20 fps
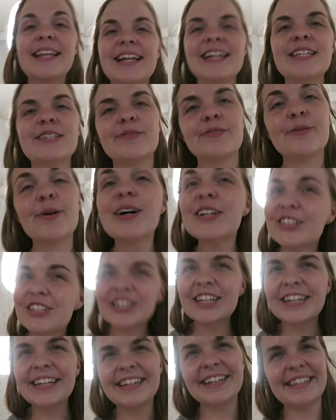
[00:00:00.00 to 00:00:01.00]
Thanks for
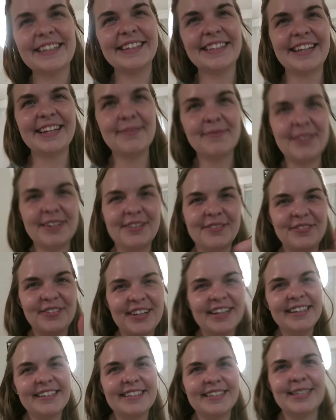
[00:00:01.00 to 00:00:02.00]
watching. Hit the like button if you
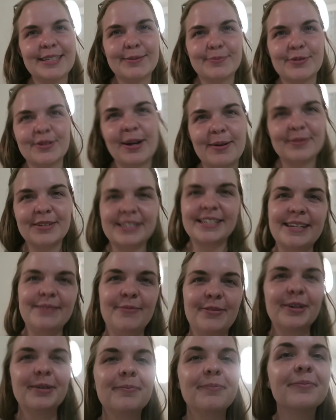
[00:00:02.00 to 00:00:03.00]
liked and subscribe to see
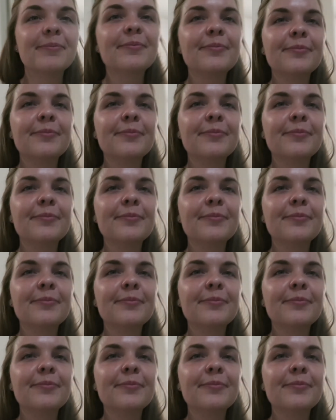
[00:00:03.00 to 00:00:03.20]
more.